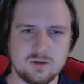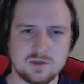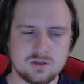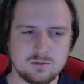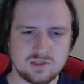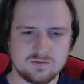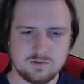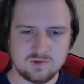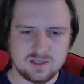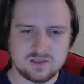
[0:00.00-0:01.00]
in terms of a
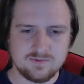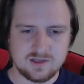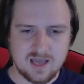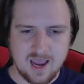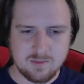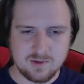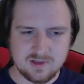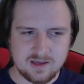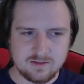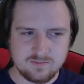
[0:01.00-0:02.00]
release of a game. I
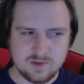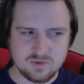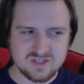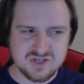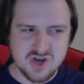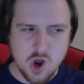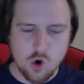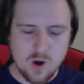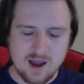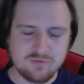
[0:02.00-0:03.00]
mean, there was
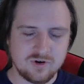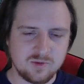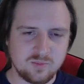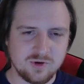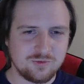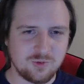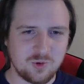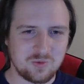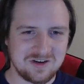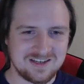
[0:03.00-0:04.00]
no effort put
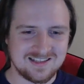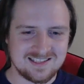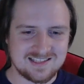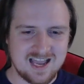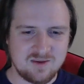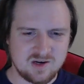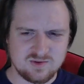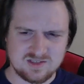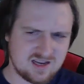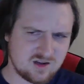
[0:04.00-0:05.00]
forward into this game, and it
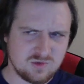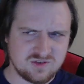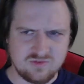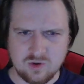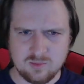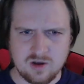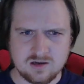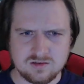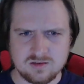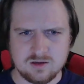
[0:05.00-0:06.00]
was like almost $40 or
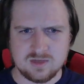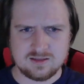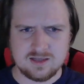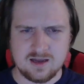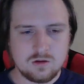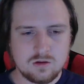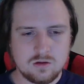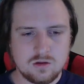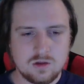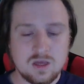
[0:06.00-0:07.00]
something like that.
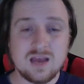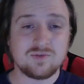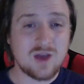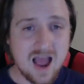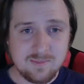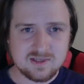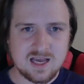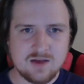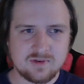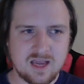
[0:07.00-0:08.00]
If you happen to
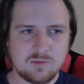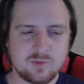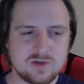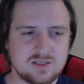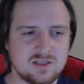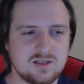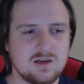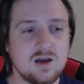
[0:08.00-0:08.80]
have a gamer PC,